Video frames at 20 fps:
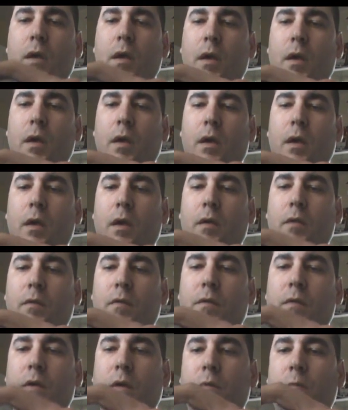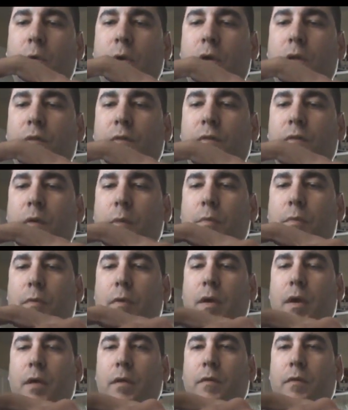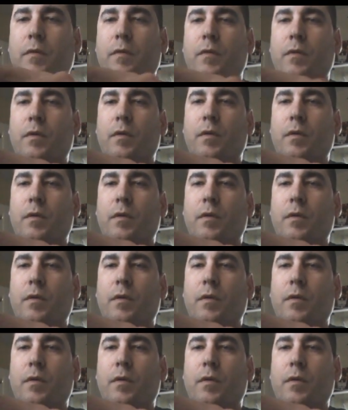And then we can separate